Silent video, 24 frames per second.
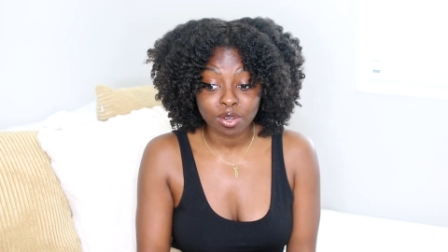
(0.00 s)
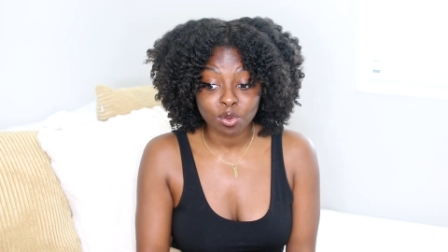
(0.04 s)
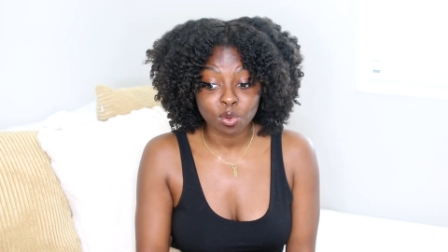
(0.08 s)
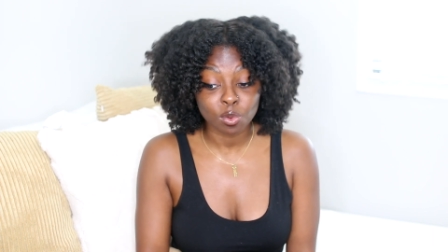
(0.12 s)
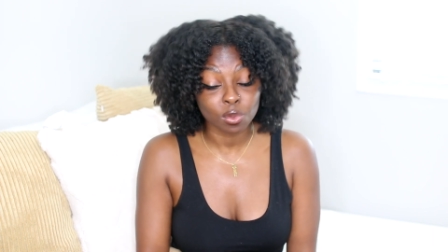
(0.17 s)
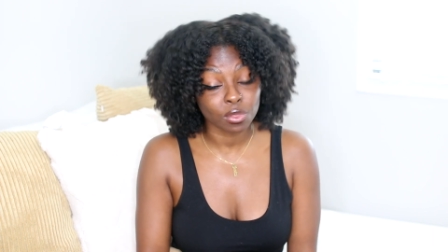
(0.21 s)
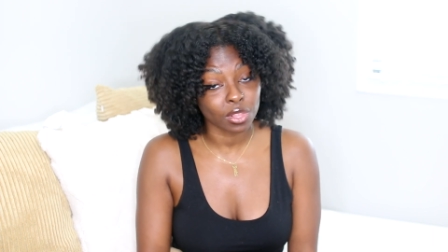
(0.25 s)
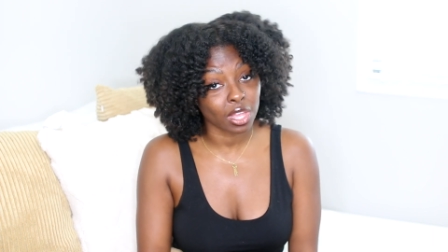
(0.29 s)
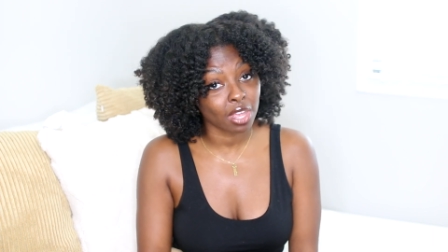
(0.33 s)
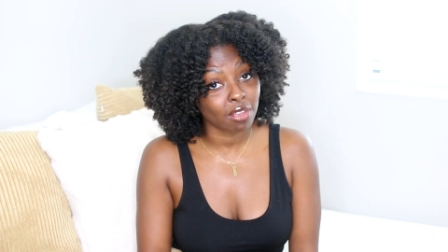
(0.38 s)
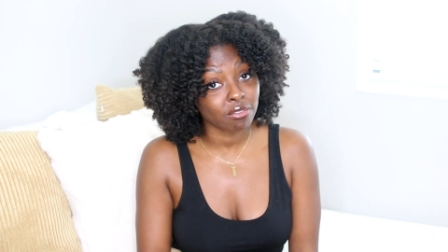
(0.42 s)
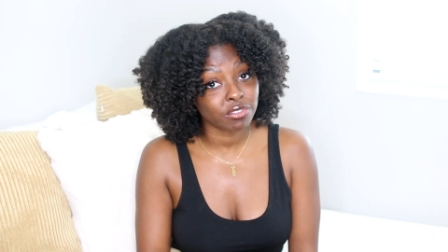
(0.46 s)

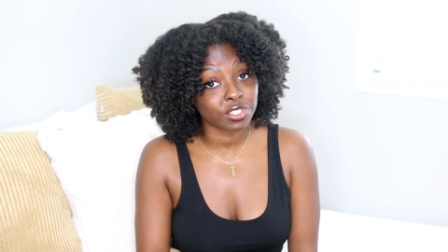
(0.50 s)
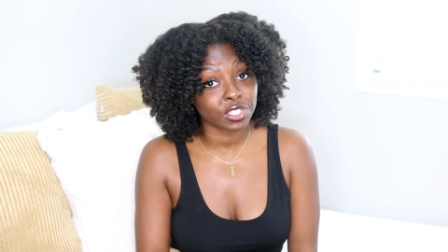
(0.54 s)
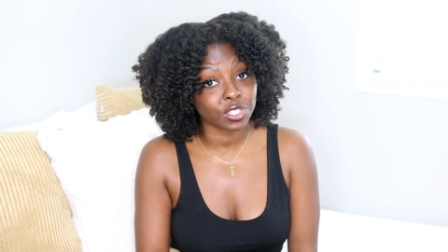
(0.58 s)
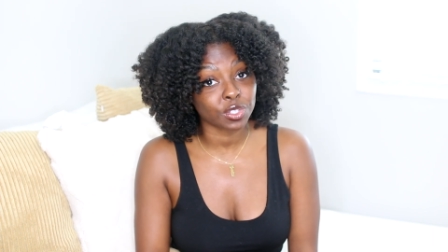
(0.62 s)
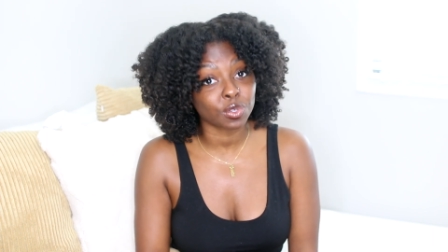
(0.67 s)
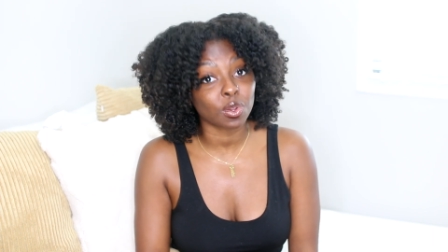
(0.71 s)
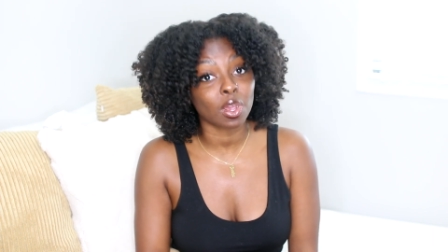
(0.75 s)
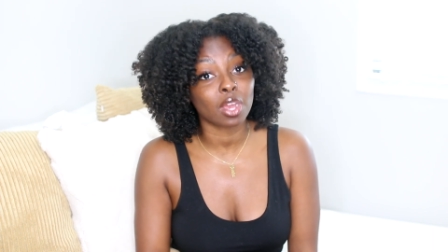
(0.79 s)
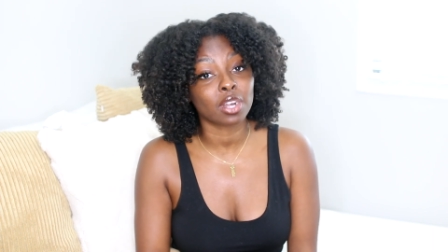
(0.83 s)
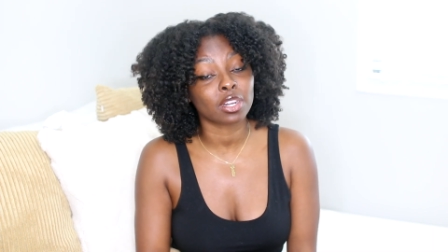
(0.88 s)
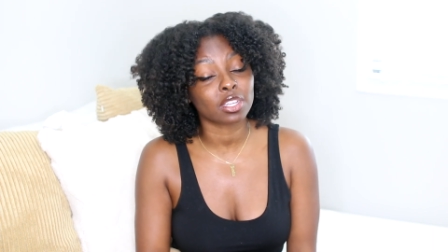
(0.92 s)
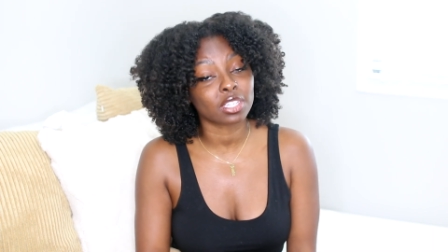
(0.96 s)
who loves
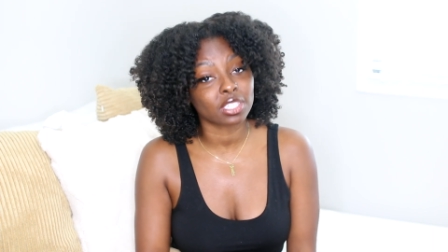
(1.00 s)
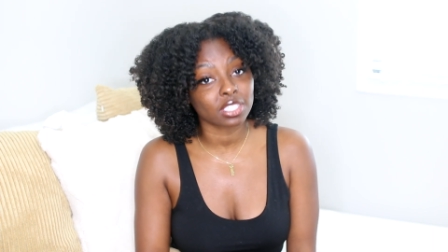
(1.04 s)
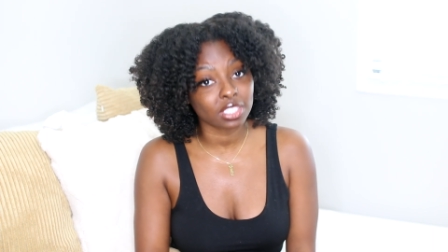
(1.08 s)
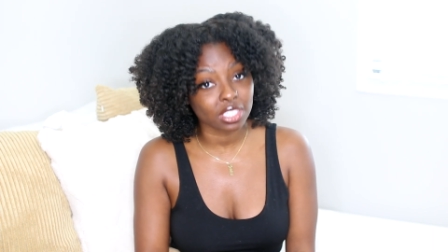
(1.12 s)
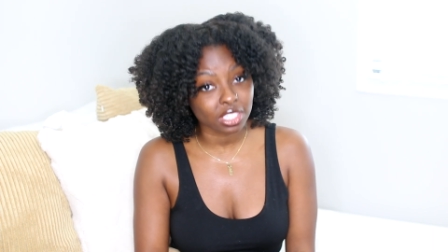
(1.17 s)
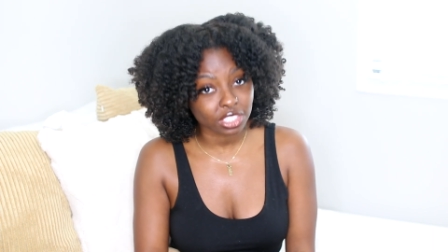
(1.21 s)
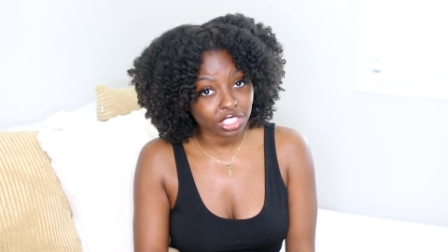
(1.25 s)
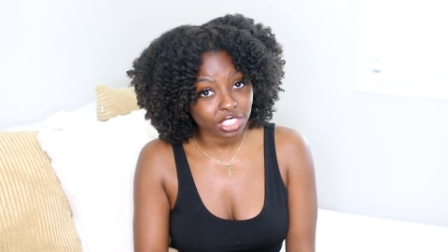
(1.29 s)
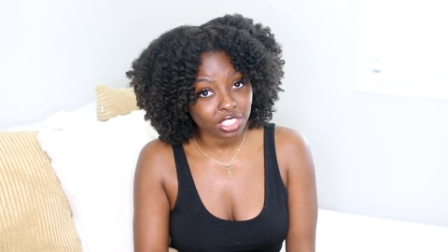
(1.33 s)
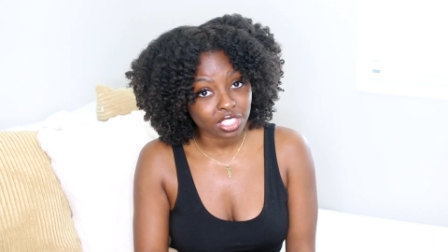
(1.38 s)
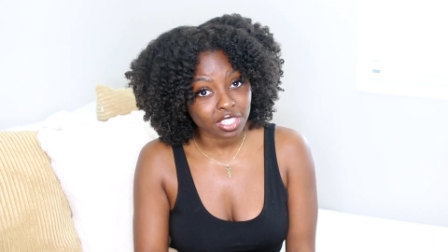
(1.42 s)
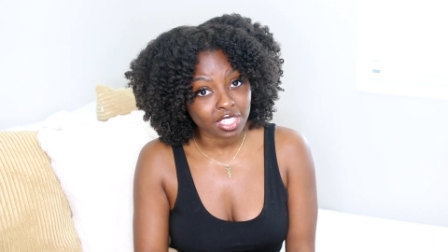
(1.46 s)
you
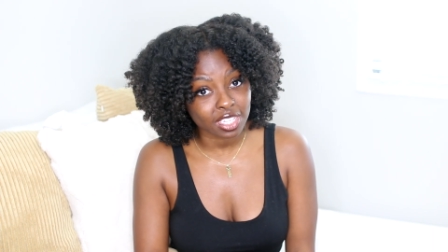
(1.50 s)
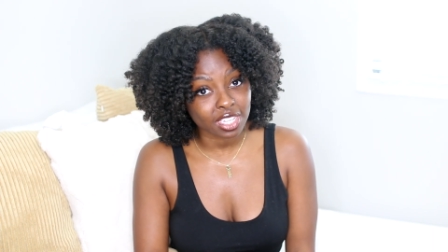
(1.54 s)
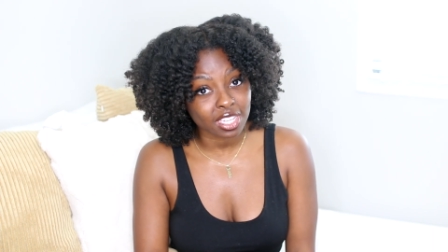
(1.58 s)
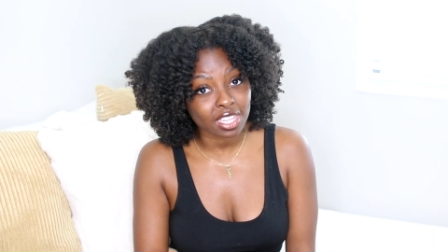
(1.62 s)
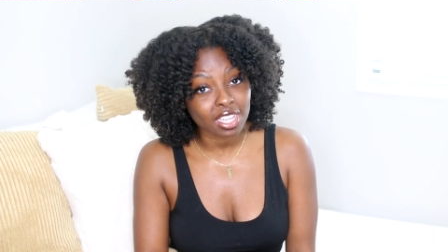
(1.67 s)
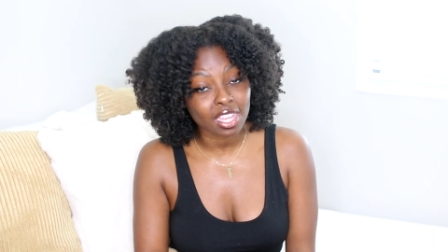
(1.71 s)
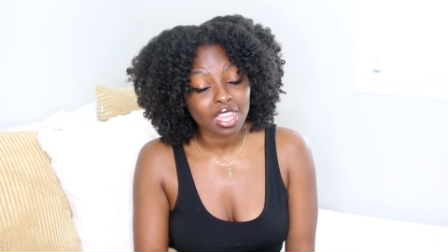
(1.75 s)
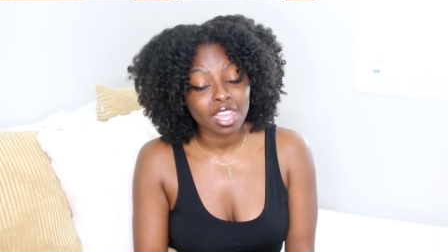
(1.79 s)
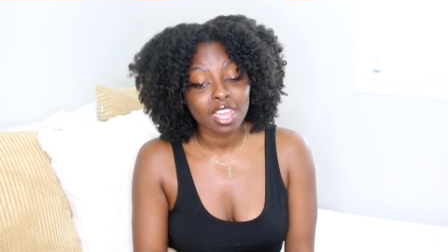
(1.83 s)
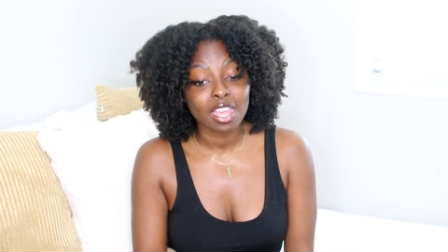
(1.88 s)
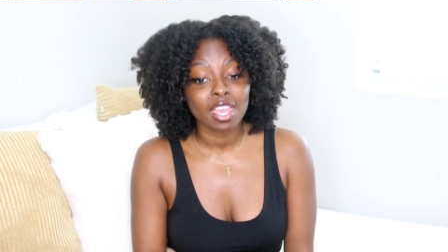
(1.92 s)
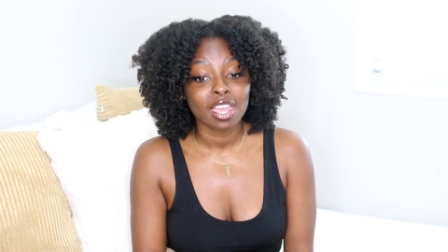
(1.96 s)

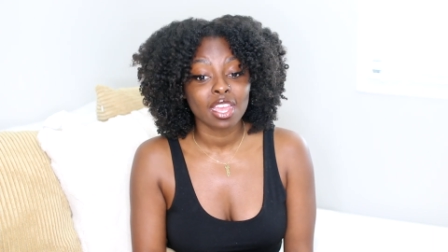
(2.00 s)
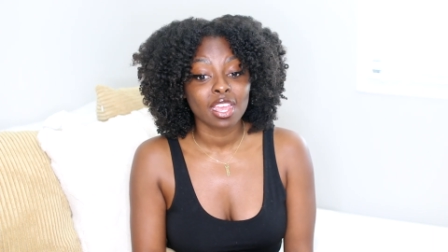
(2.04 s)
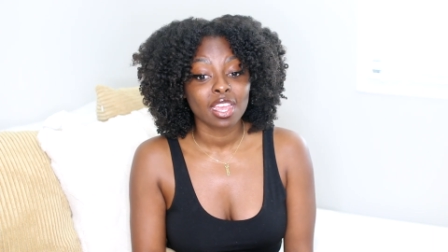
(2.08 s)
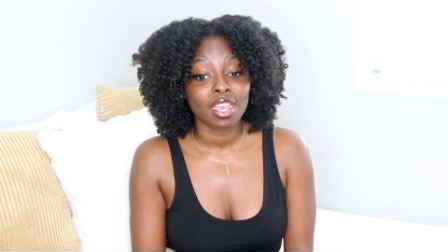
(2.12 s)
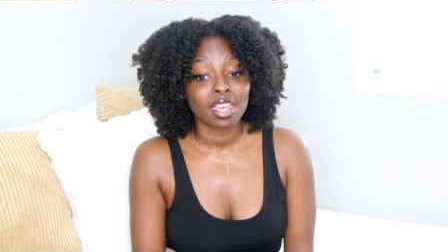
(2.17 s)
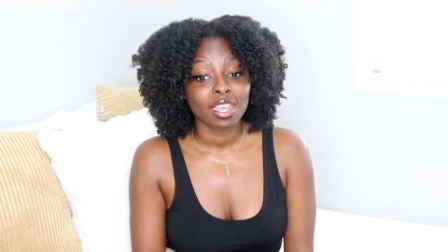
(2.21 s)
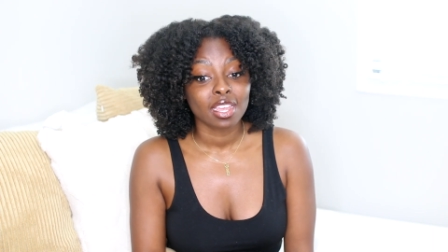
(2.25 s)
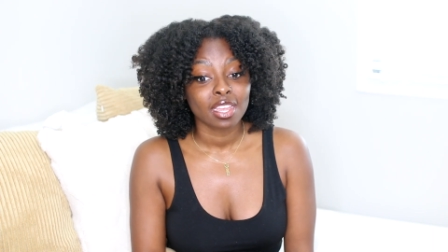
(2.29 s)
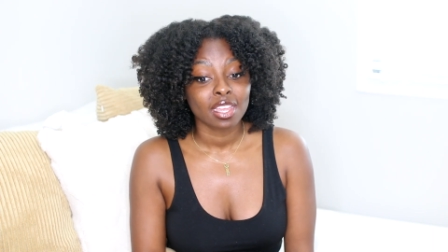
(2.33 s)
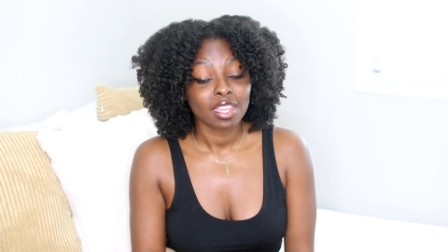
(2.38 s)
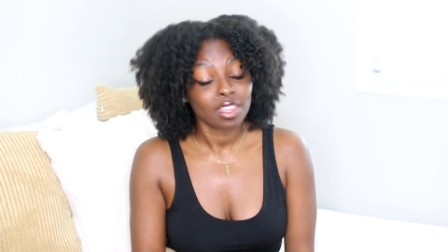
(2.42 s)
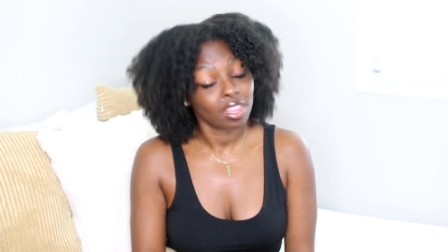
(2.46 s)
unconditionally,
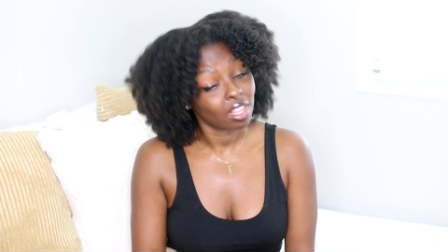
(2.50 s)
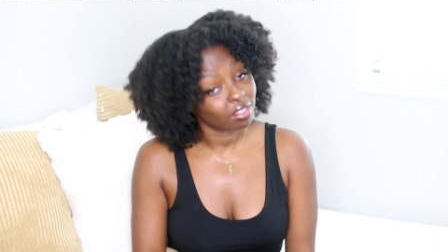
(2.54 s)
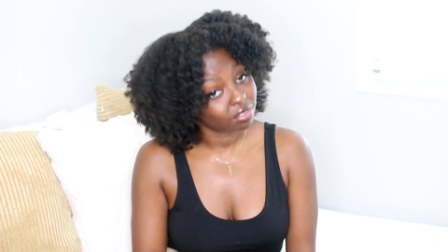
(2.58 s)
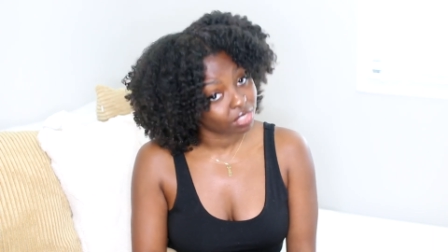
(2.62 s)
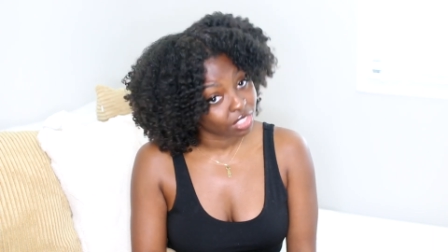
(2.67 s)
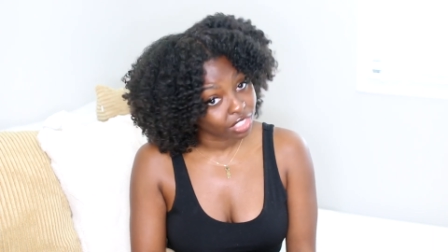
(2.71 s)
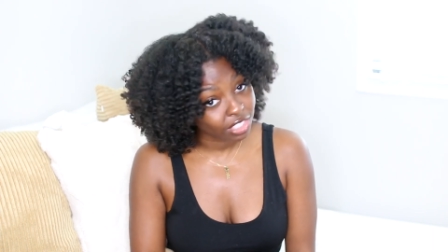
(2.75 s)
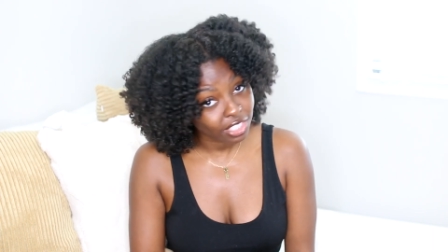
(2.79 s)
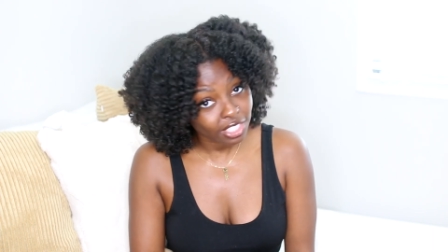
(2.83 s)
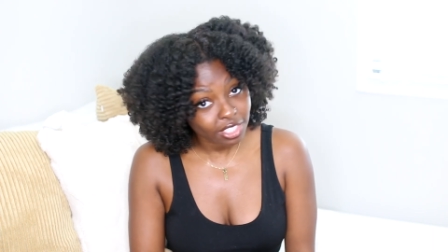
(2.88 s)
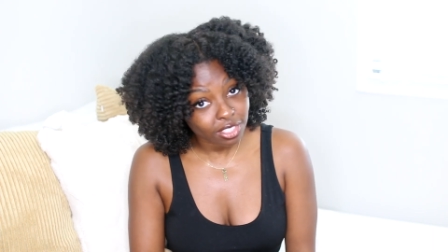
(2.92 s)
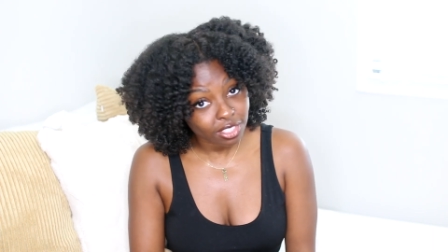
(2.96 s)
loves his